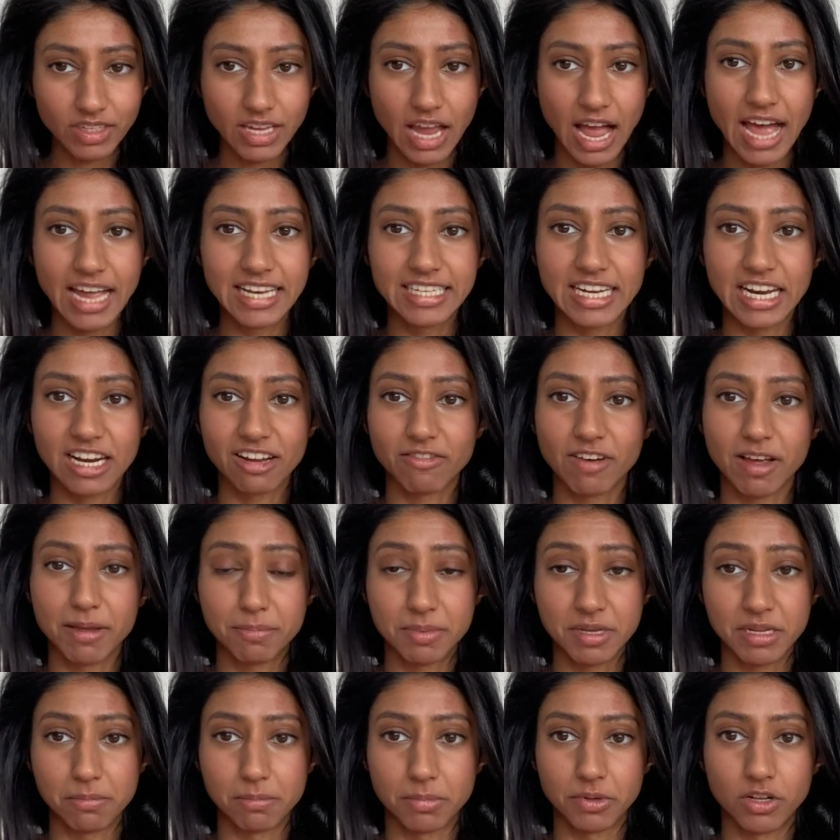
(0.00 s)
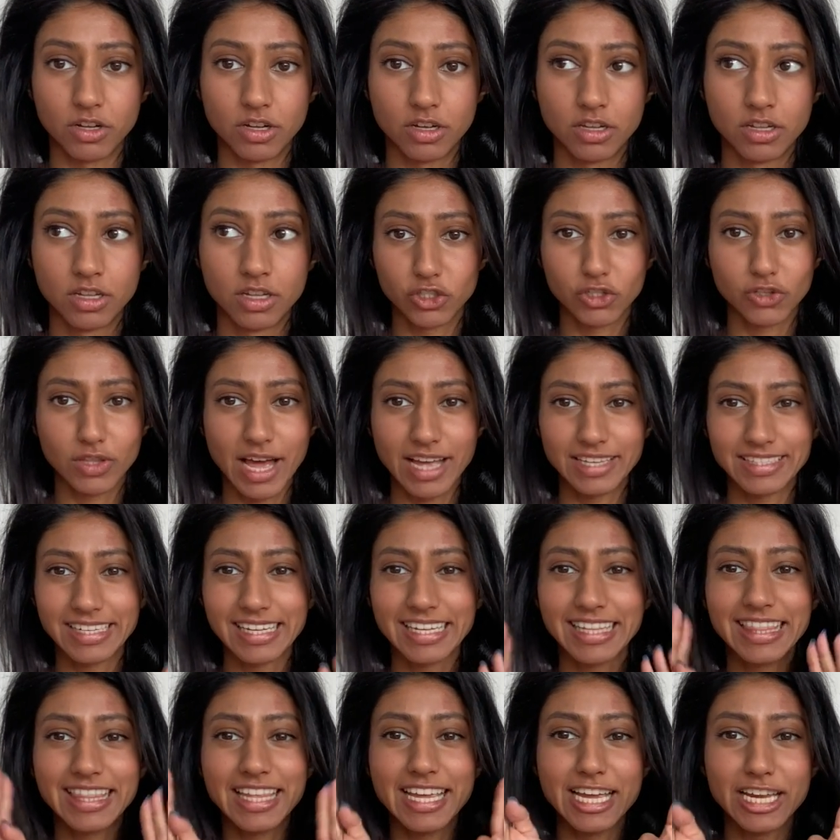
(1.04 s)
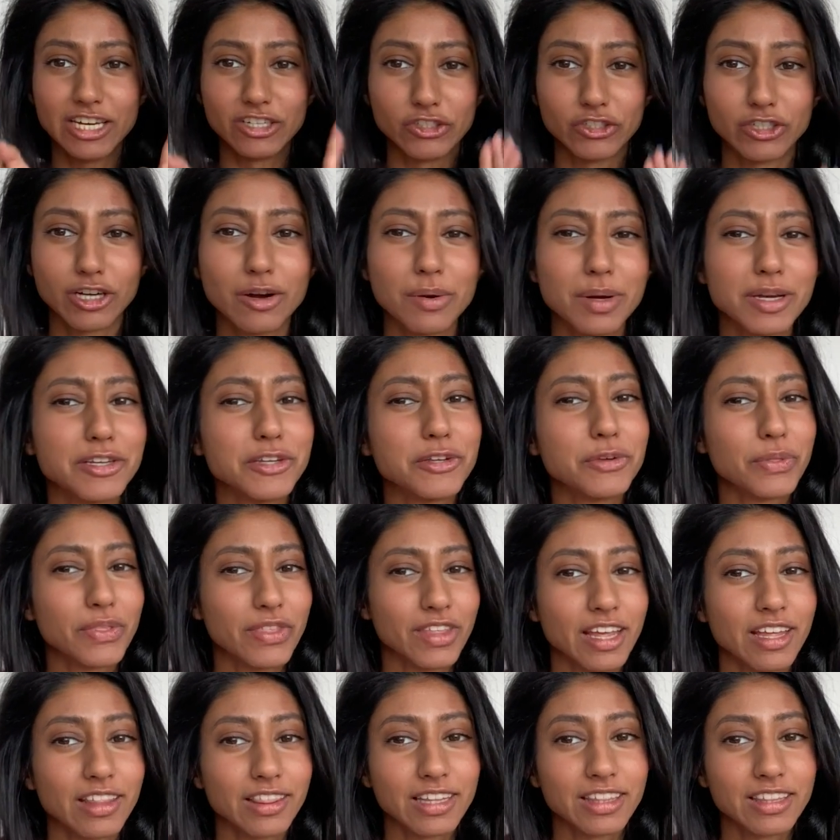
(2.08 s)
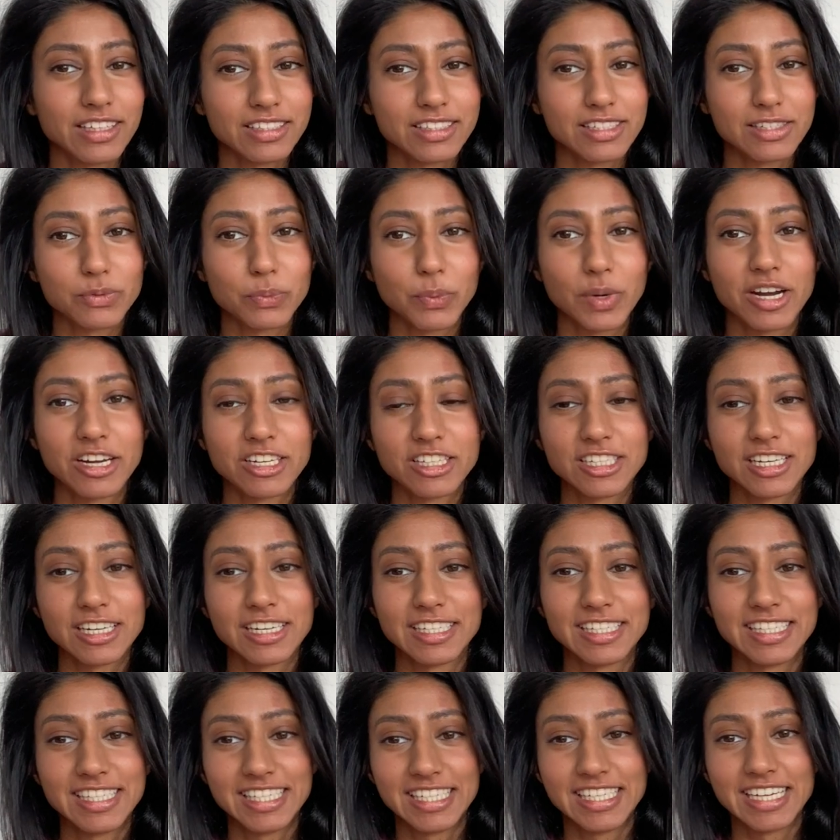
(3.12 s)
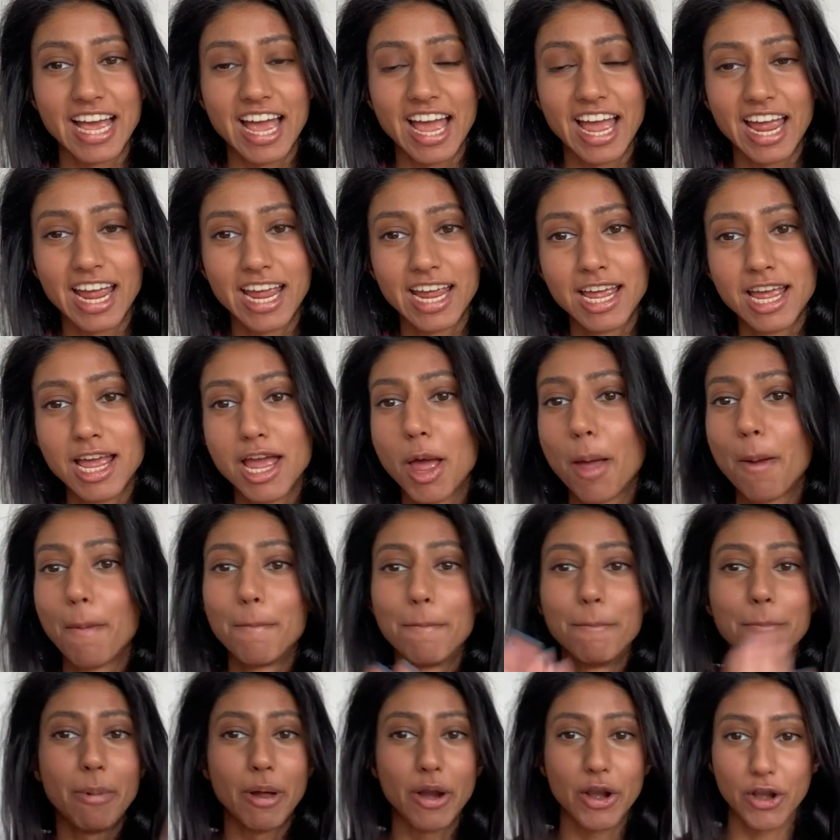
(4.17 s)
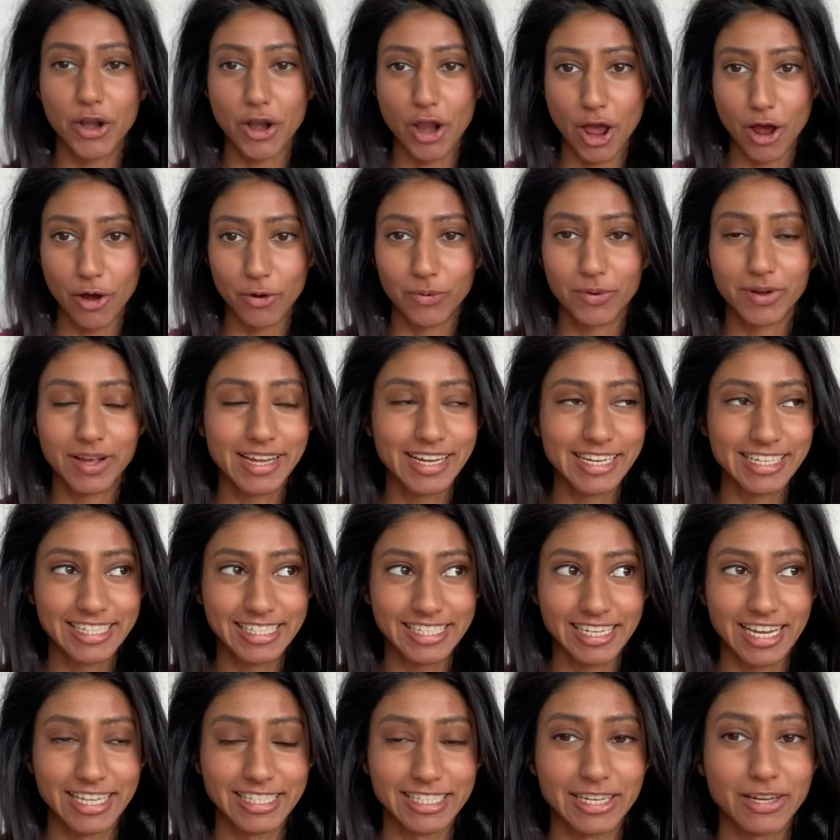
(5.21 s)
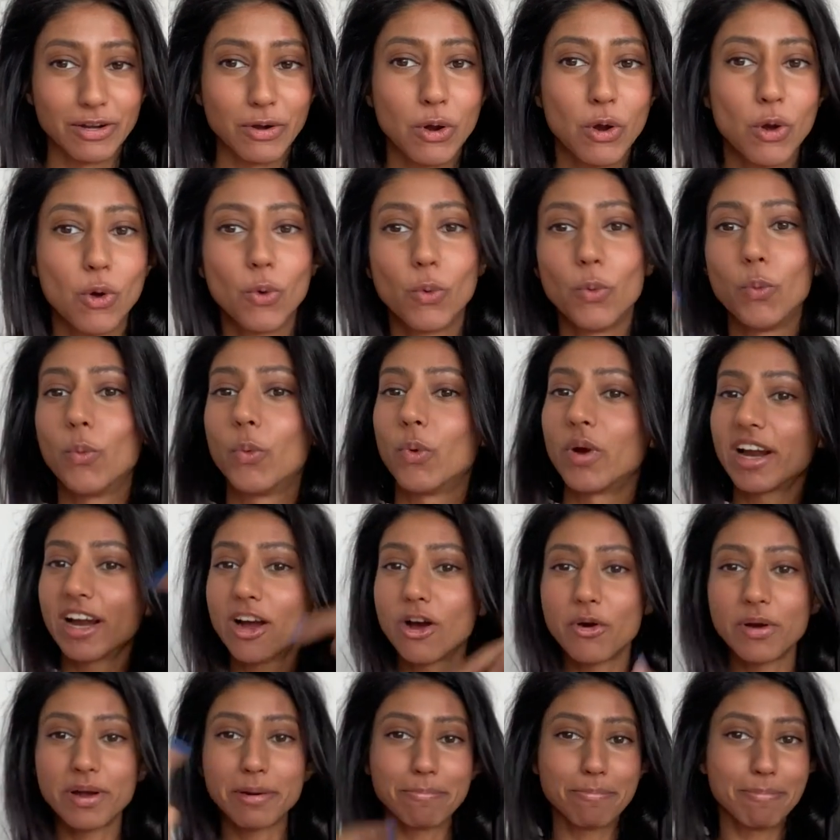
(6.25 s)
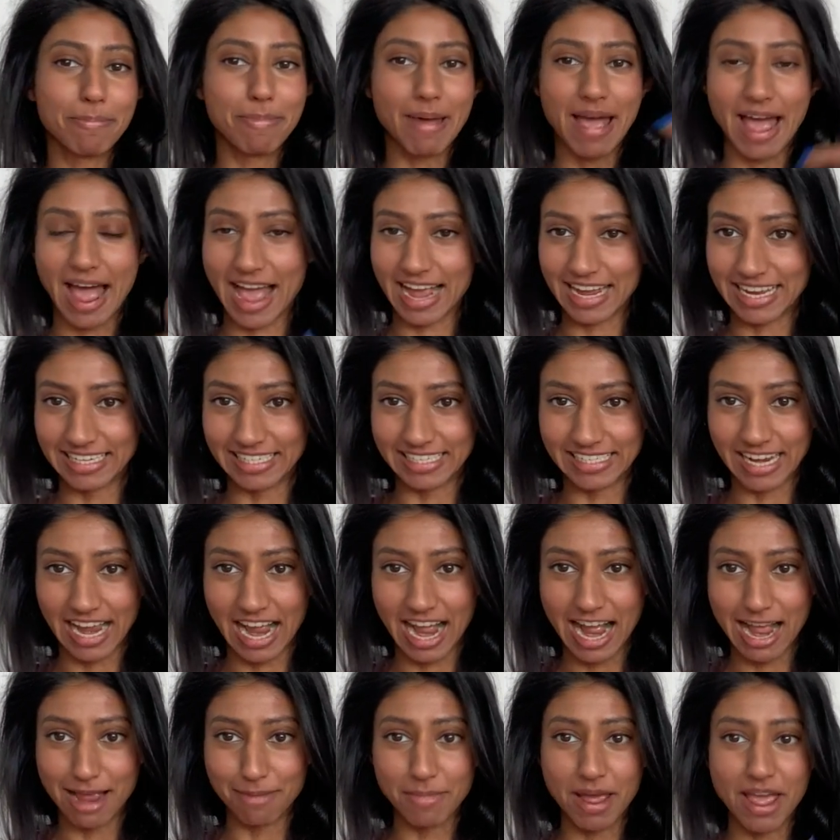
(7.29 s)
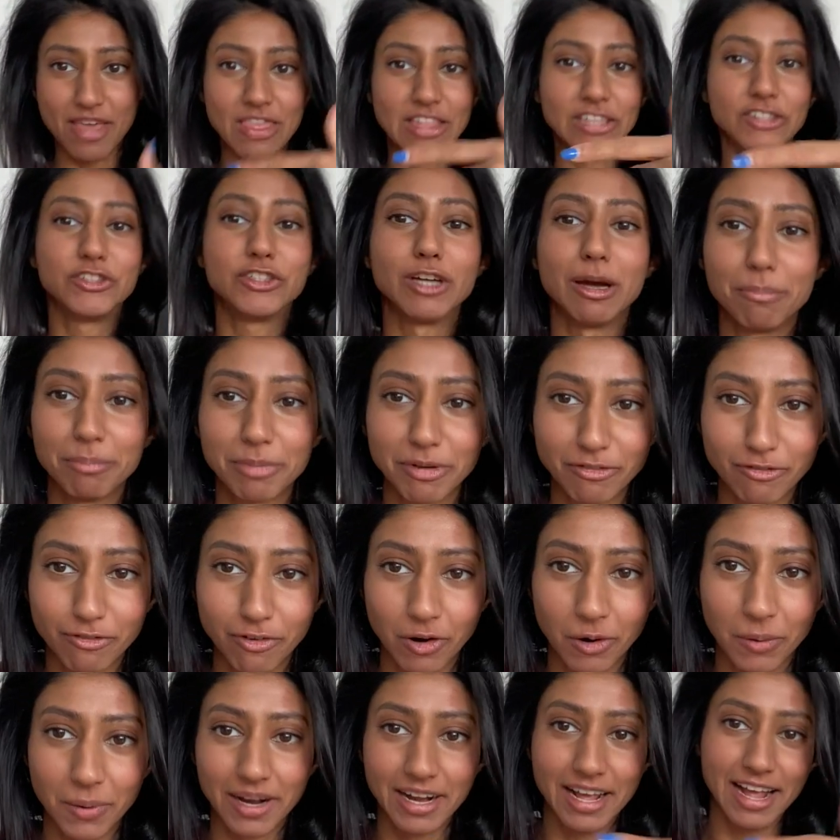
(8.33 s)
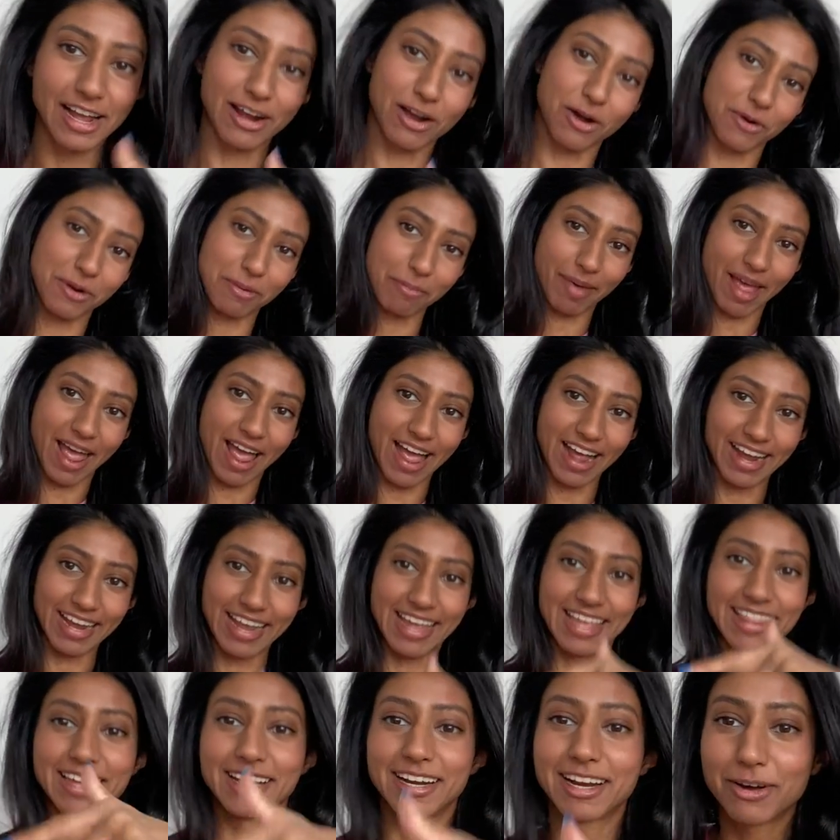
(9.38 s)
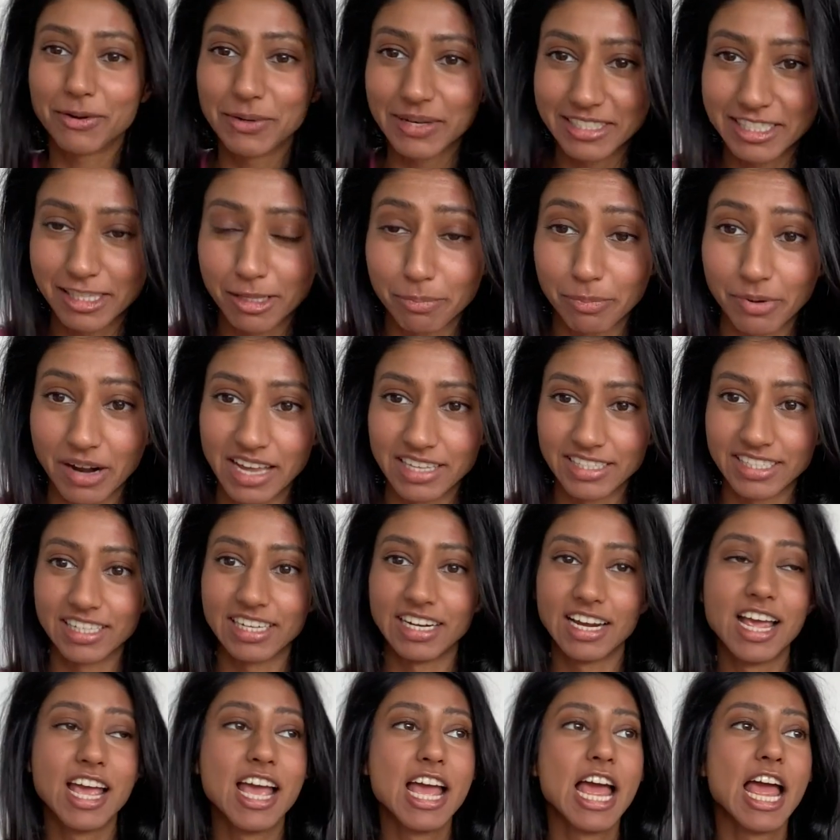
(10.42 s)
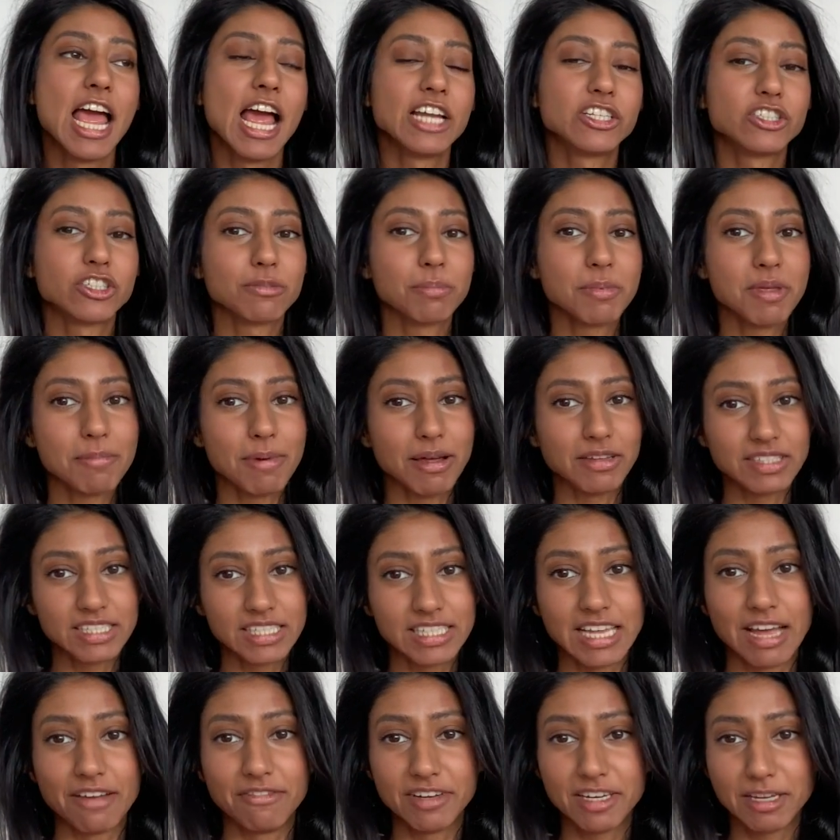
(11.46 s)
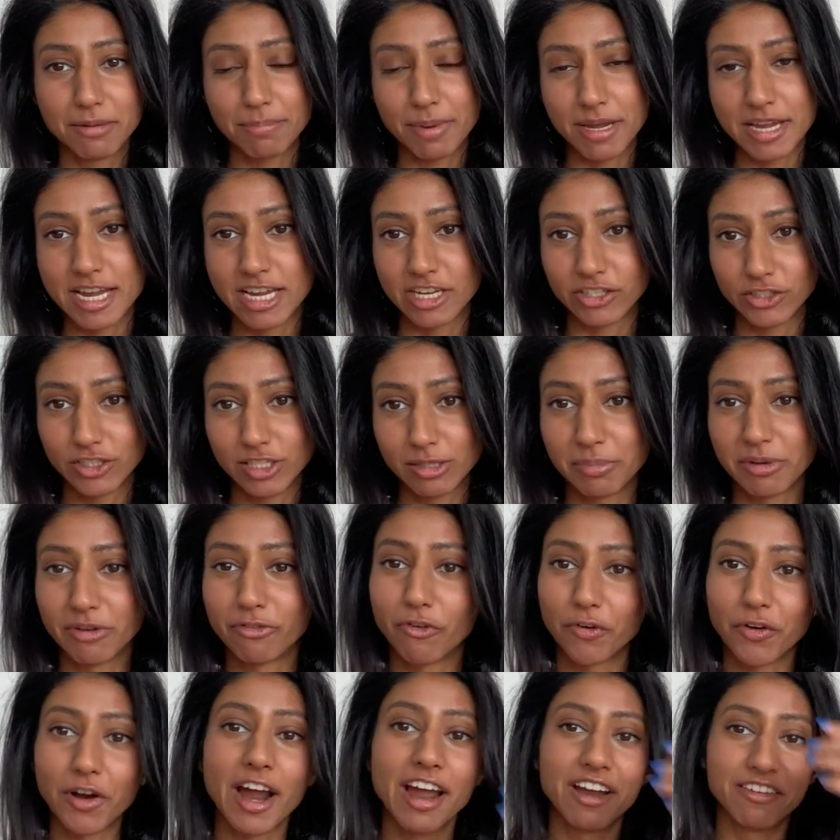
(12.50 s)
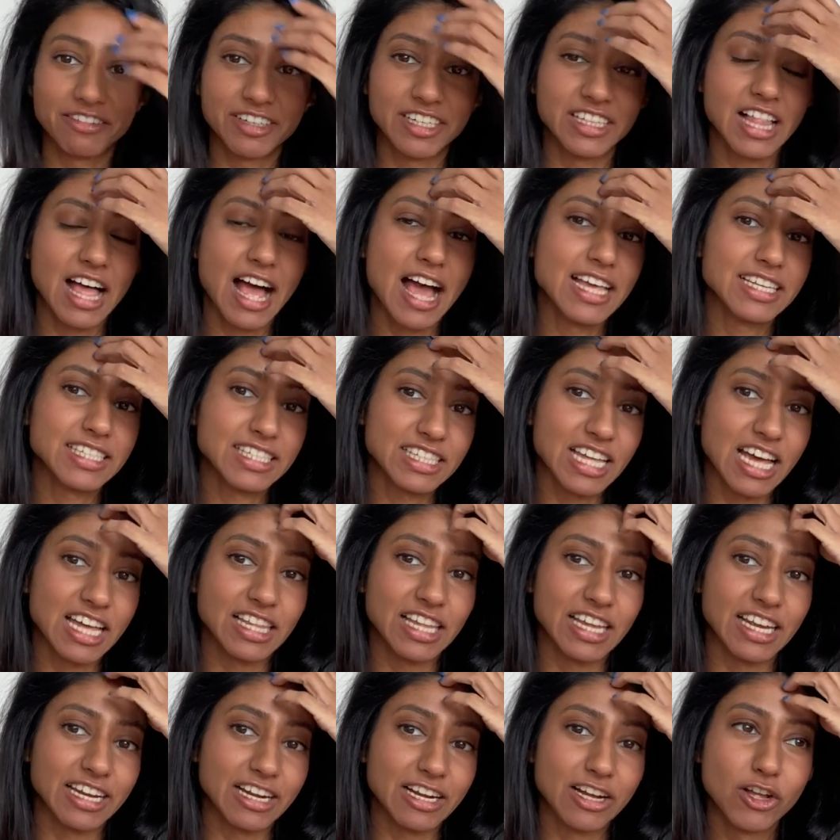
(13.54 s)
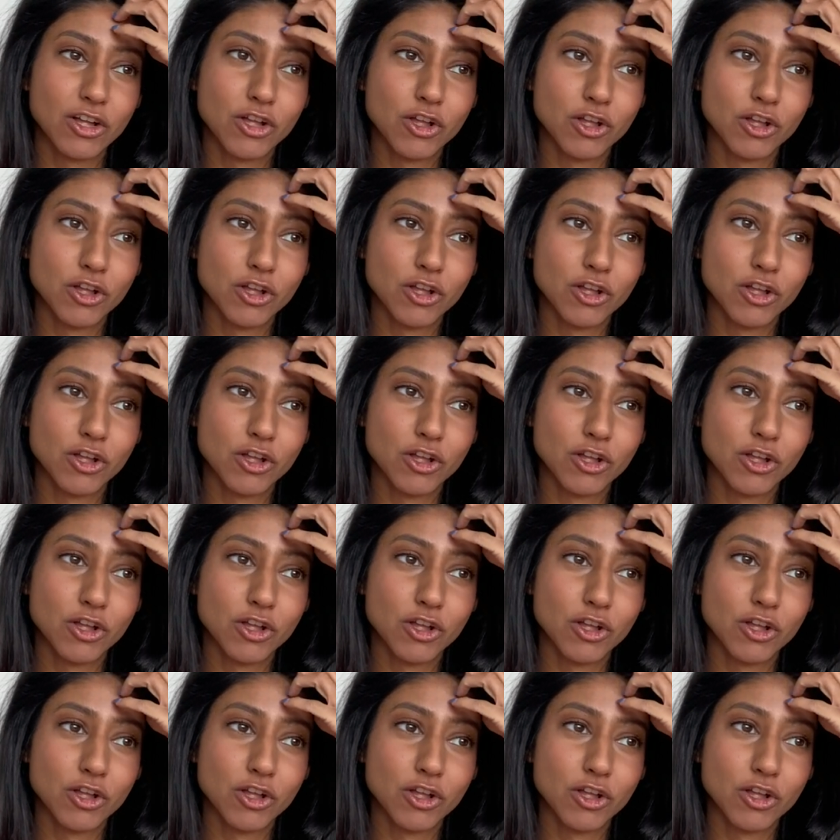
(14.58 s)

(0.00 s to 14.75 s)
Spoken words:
identify people. So that's like the intro, and you think that this is where it's going to stay, but no, it doesn't. We're going back in time and then jumping forward and going back and then going to the present. It took me about 70 pages before I realized that like